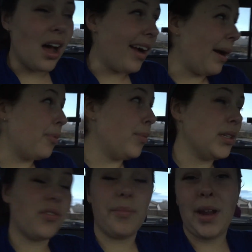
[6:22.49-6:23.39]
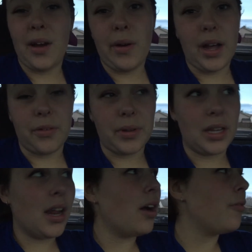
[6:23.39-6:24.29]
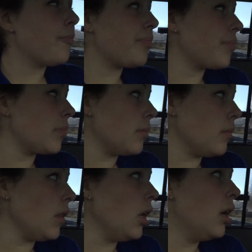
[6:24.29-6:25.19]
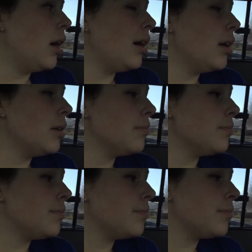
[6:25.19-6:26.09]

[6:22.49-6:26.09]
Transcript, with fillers: a couple months from now, I don't really know. Um,